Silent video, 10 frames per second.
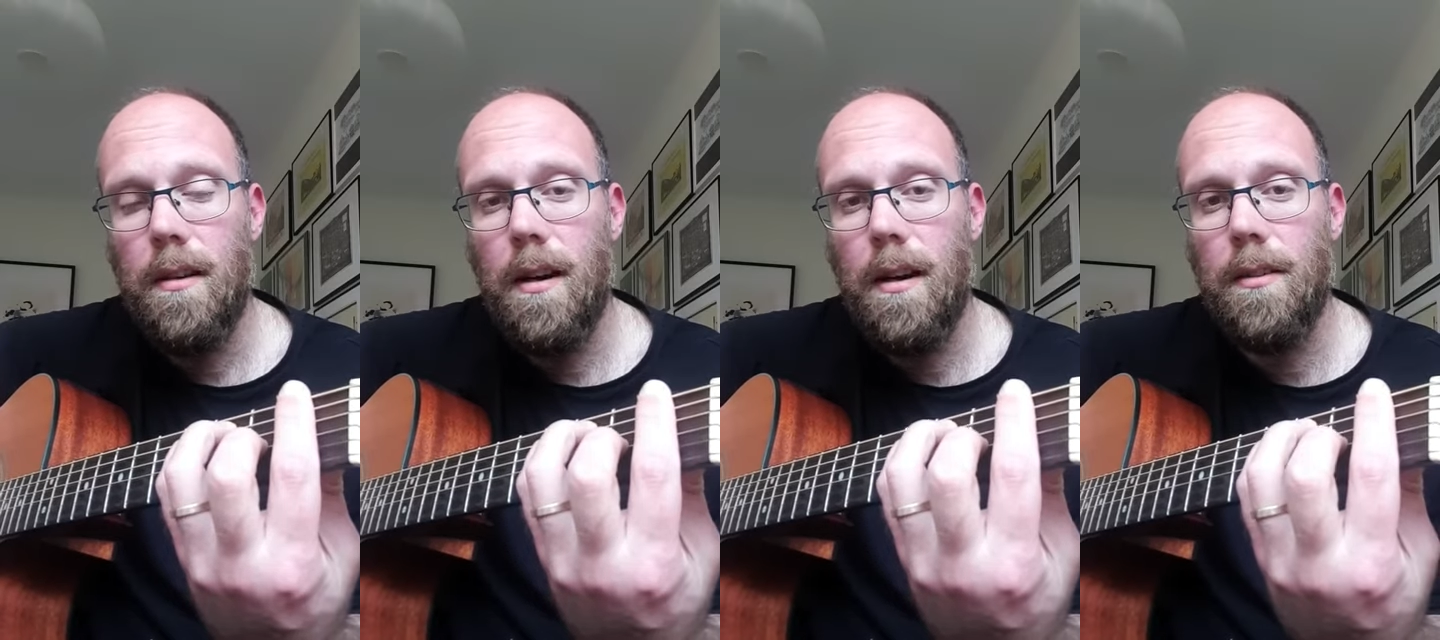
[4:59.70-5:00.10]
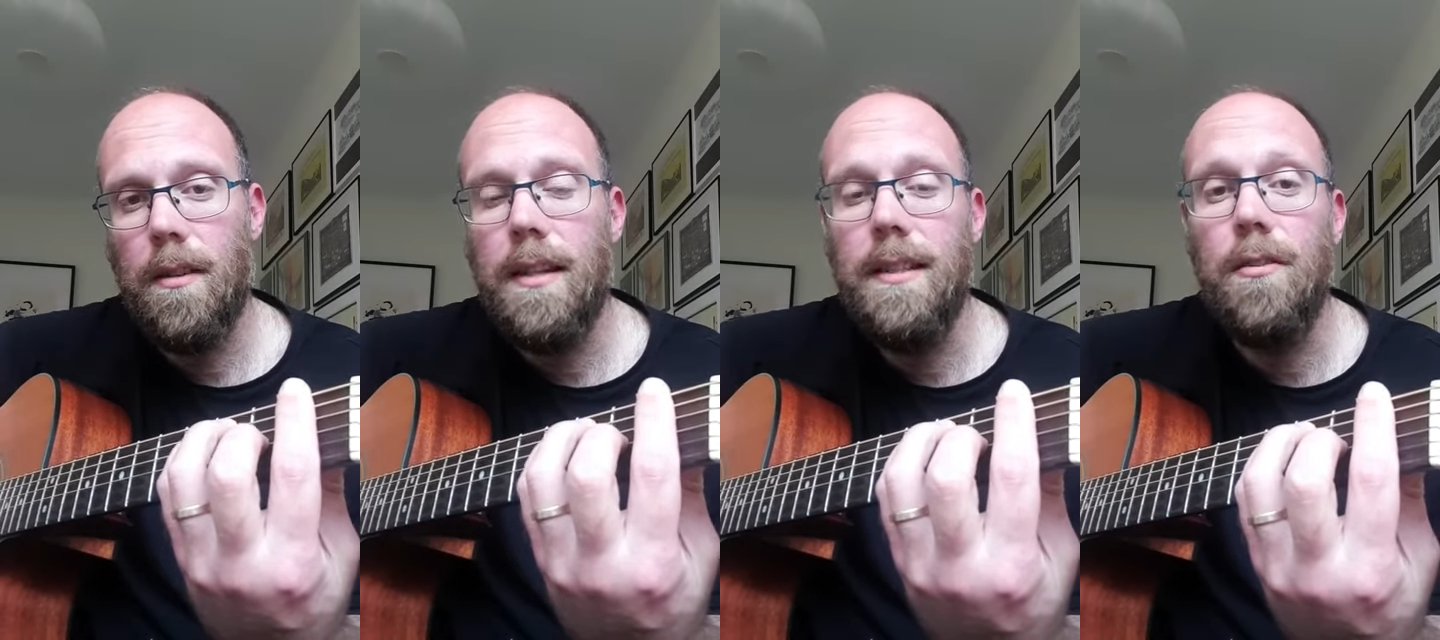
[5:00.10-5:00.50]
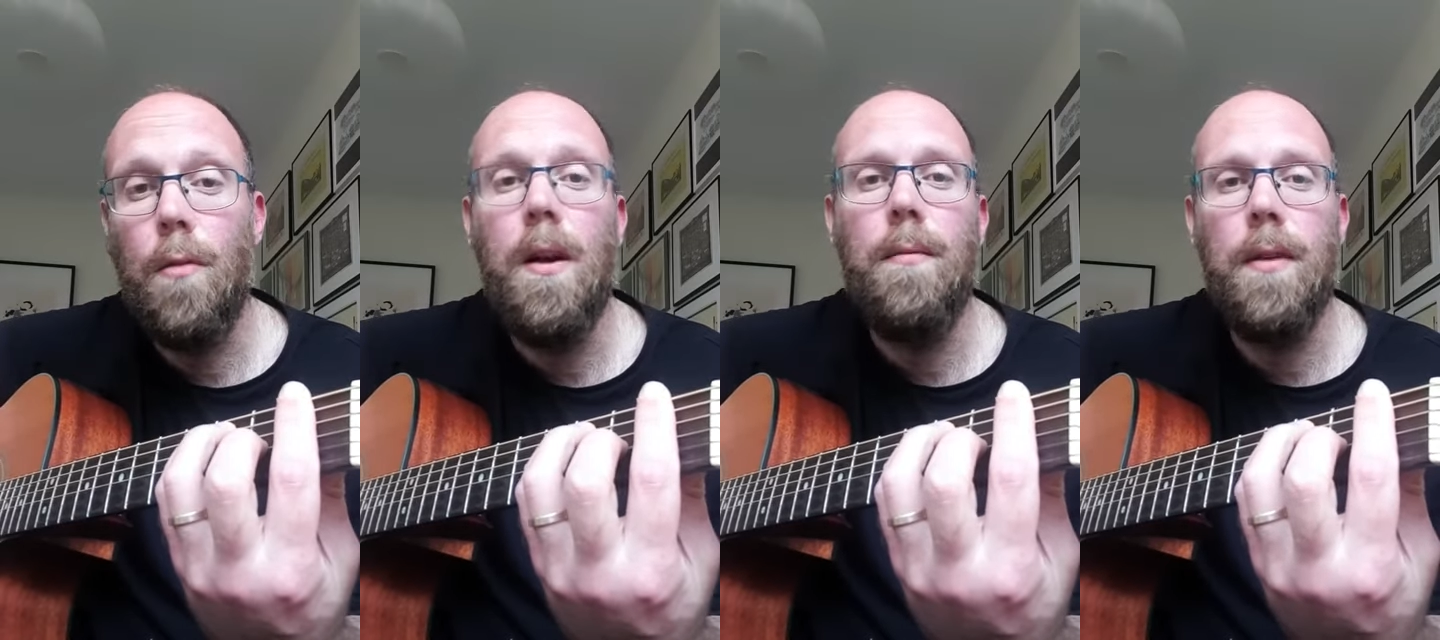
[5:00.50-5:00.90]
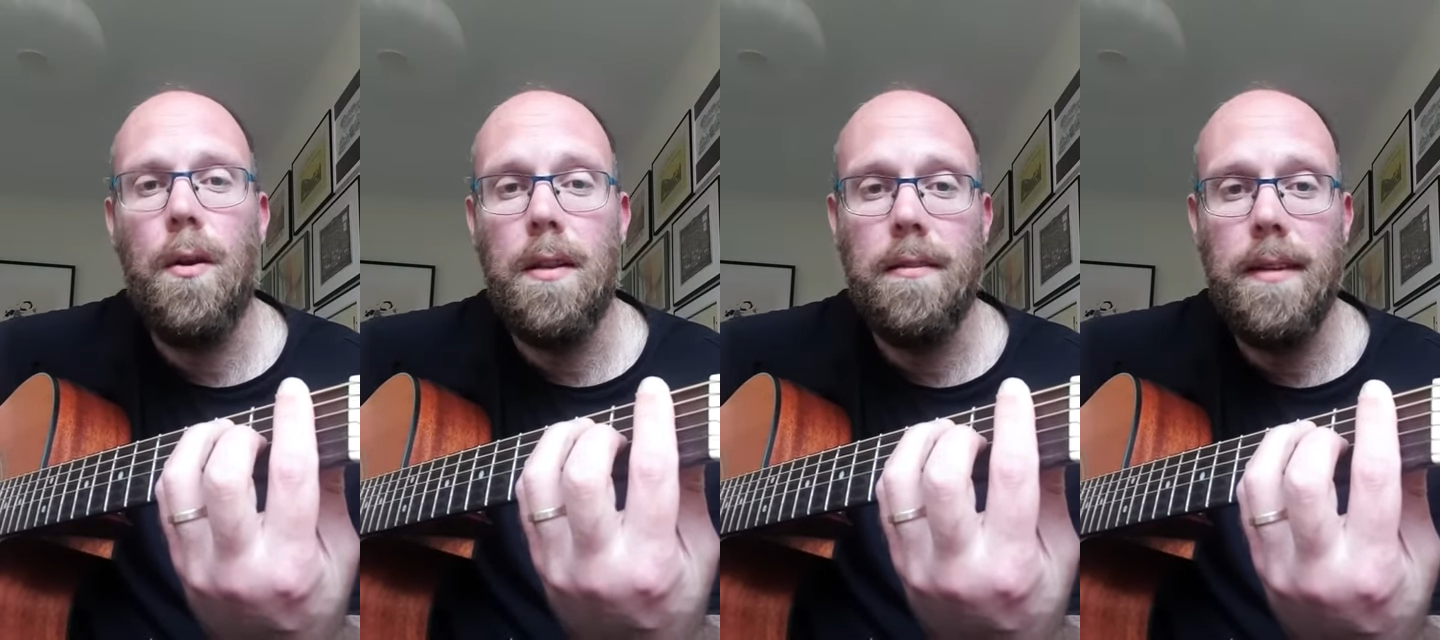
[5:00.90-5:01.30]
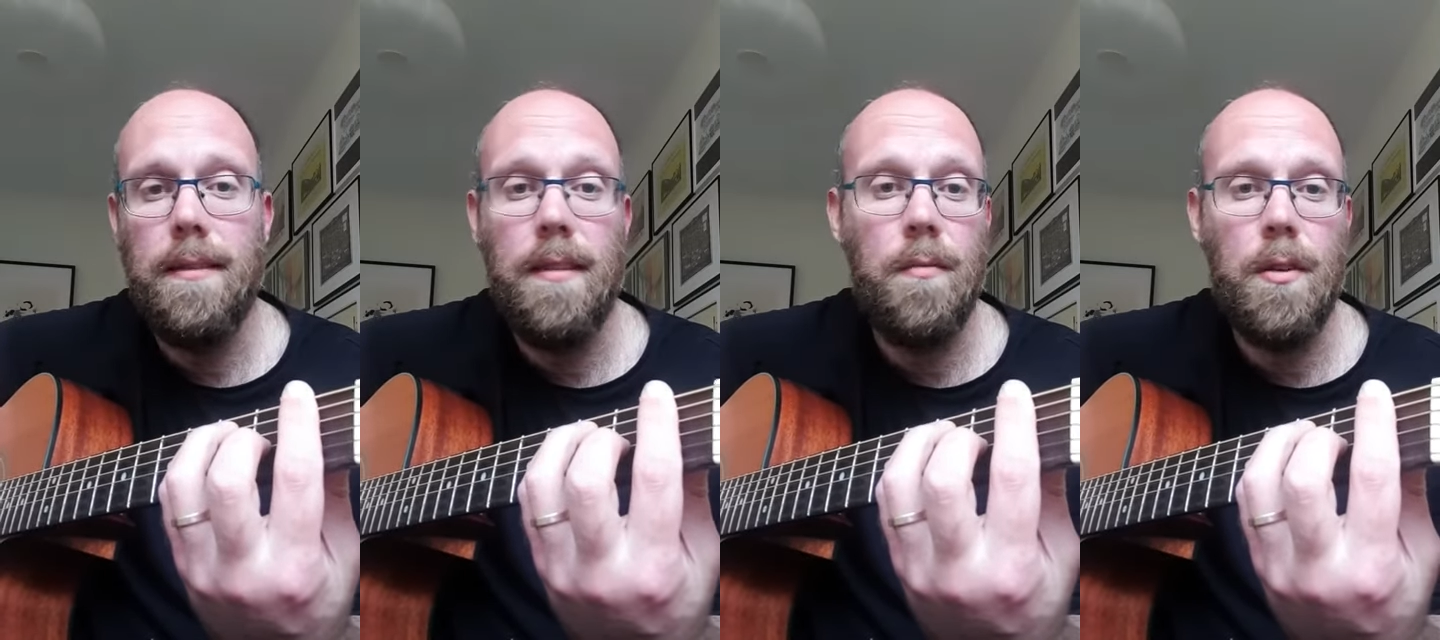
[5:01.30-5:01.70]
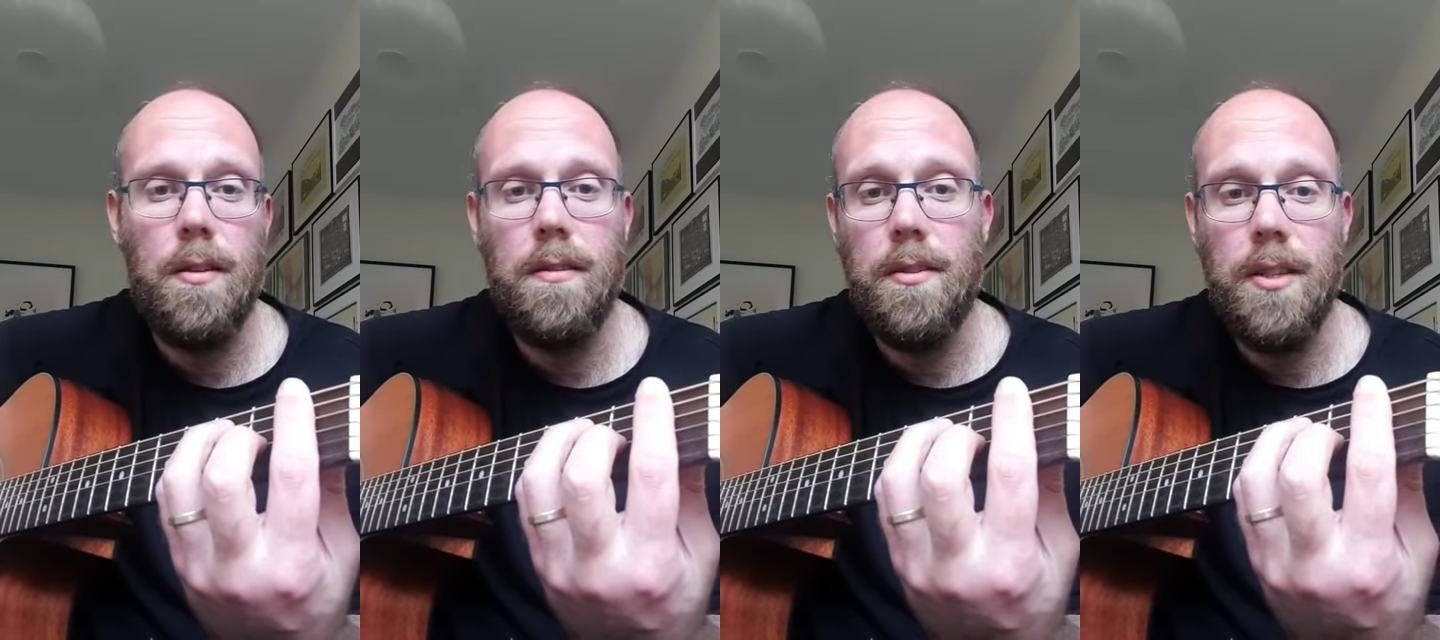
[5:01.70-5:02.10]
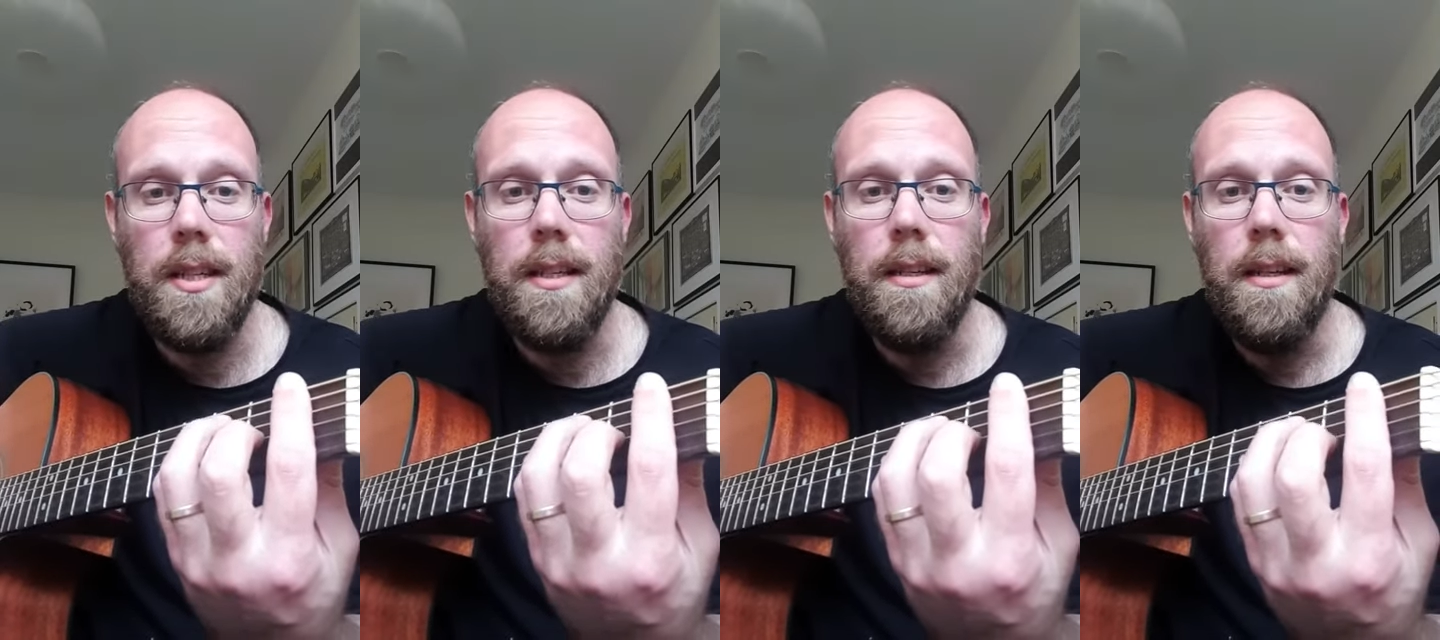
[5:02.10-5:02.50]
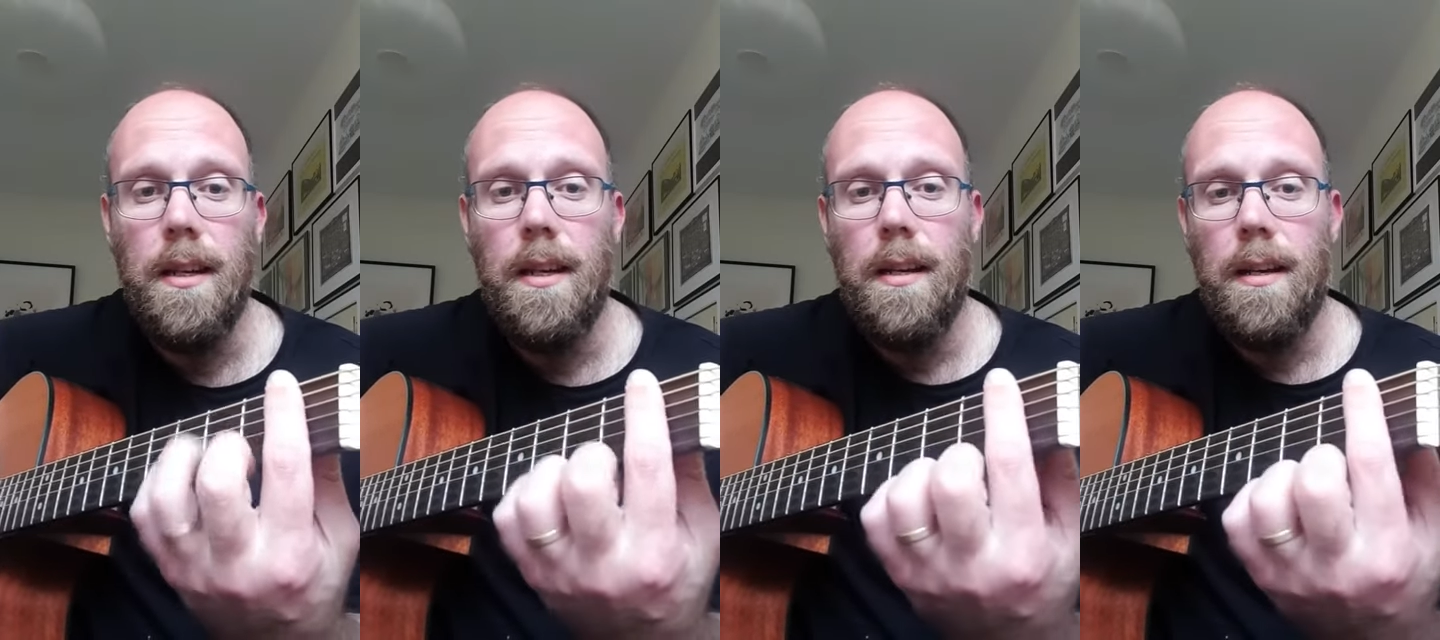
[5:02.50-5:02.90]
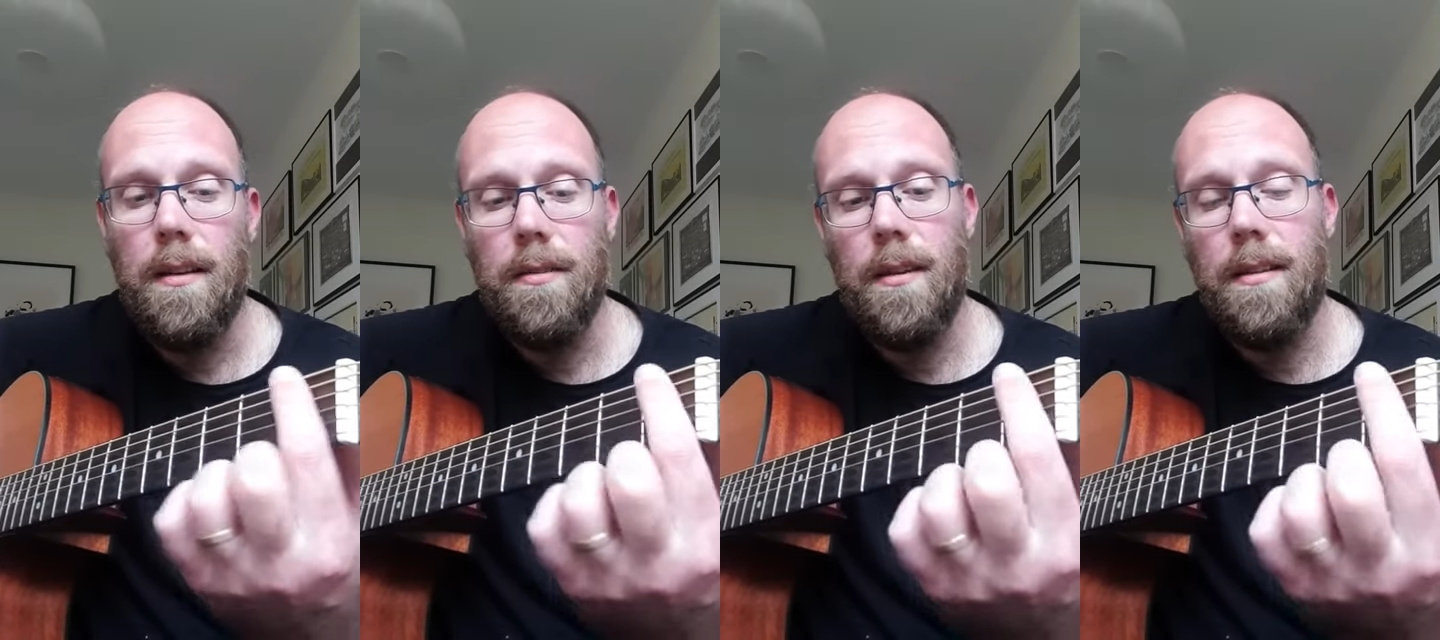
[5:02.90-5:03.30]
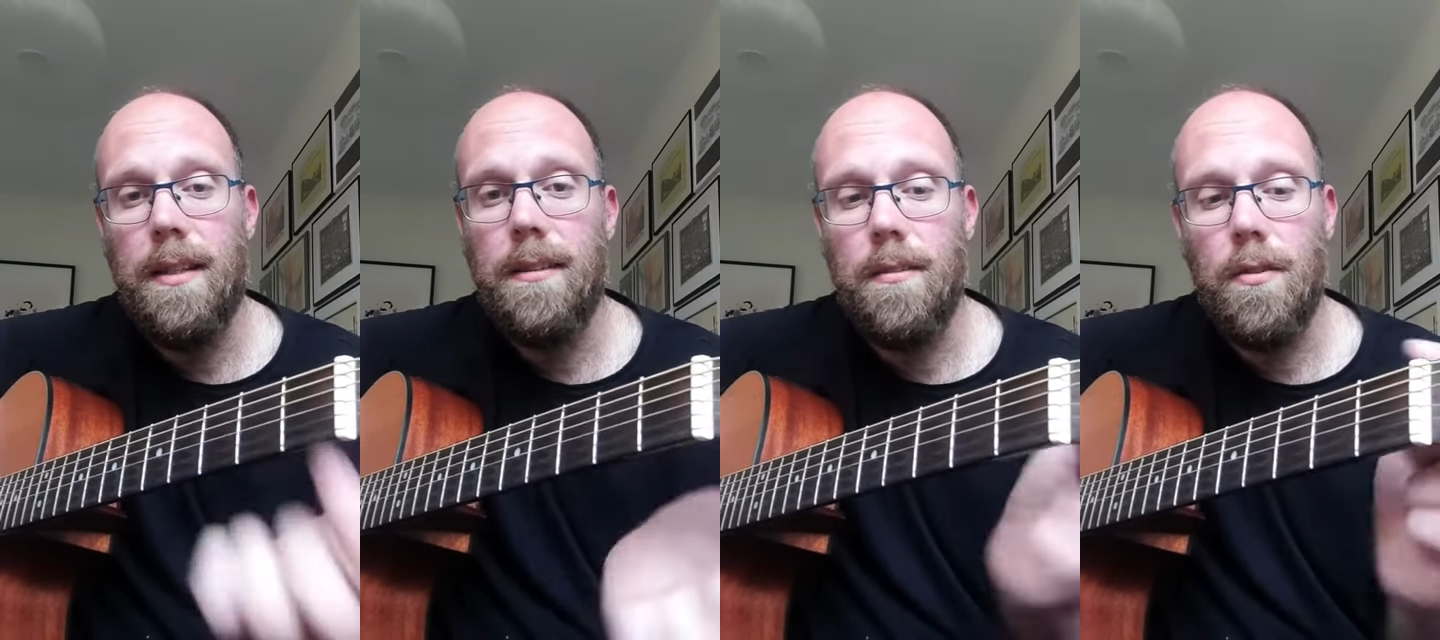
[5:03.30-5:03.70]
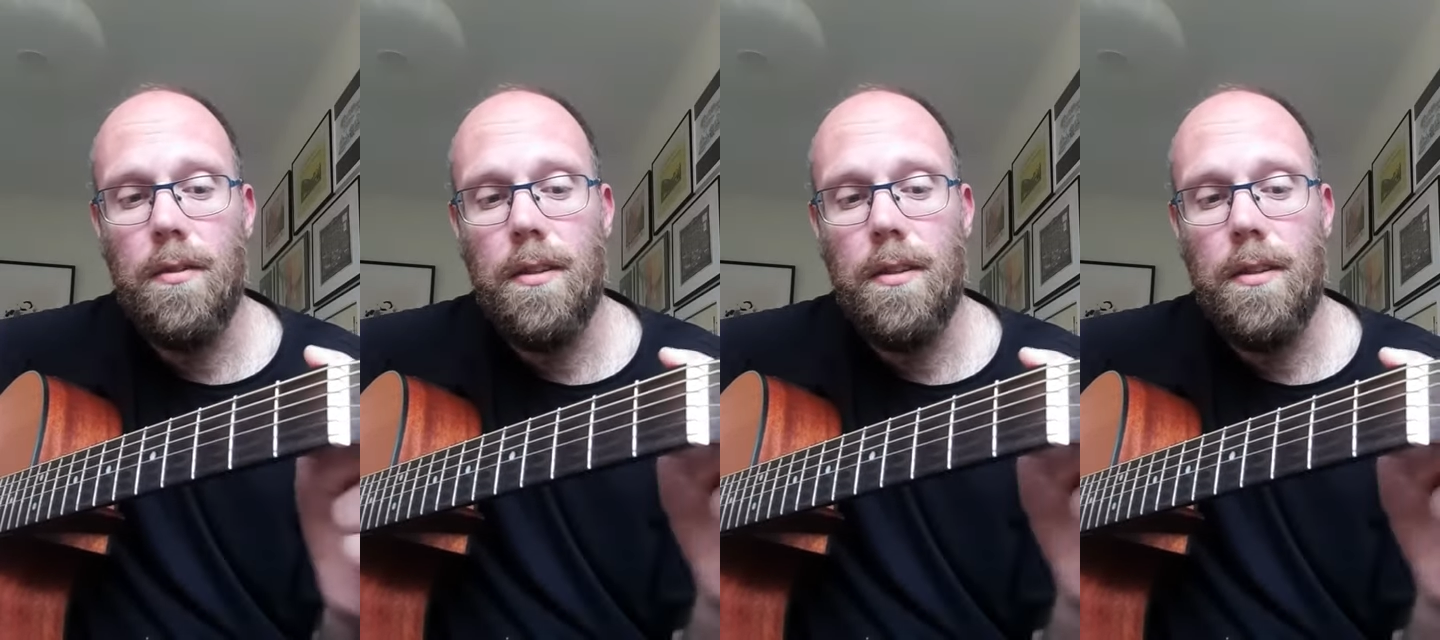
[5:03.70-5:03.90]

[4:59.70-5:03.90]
I need to know where I'm going. So let's say I'm going to G. I need to know that